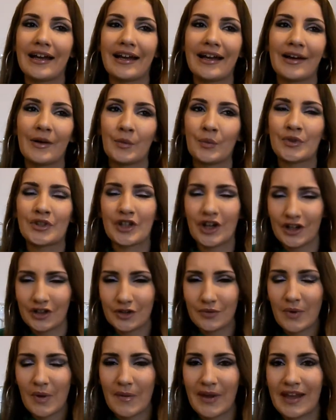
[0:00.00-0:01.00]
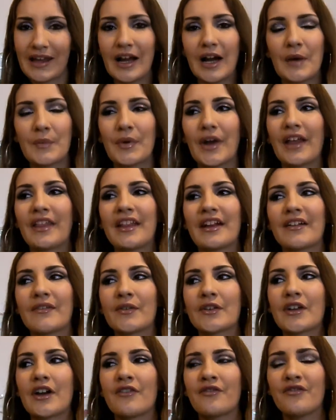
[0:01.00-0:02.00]
was going through my makeup and there
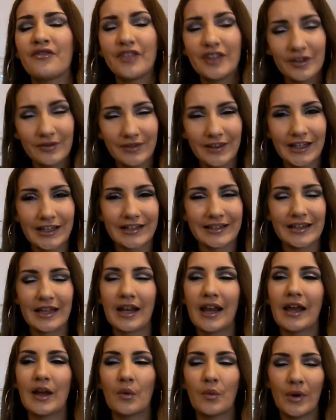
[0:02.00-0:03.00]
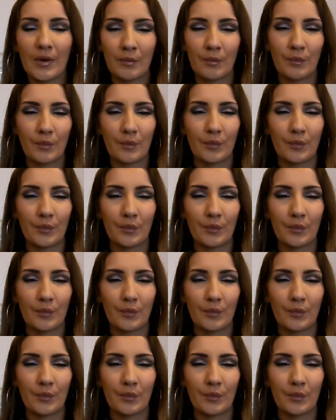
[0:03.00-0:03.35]
were a few things that were